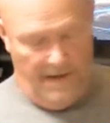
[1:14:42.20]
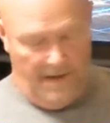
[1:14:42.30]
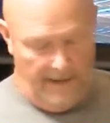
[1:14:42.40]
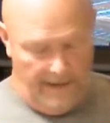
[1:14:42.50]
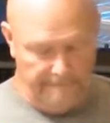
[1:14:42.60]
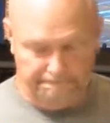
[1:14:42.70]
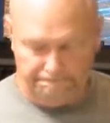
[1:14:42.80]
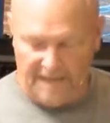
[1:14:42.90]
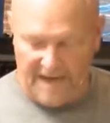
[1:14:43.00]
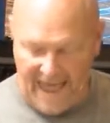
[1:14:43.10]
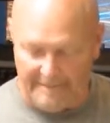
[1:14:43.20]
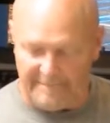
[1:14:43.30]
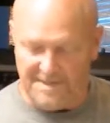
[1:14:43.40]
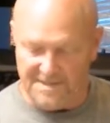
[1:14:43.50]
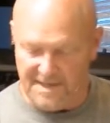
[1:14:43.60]
um, that
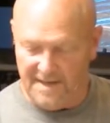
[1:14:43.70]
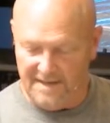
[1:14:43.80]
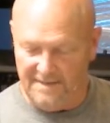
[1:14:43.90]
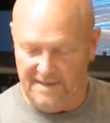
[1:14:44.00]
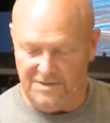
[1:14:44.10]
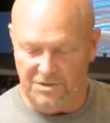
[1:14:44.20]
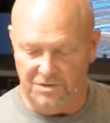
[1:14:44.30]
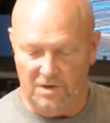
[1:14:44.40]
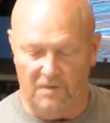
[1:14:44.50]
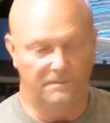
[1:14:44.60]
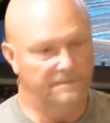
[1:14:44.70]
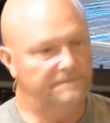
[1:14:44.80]
happens that that you don't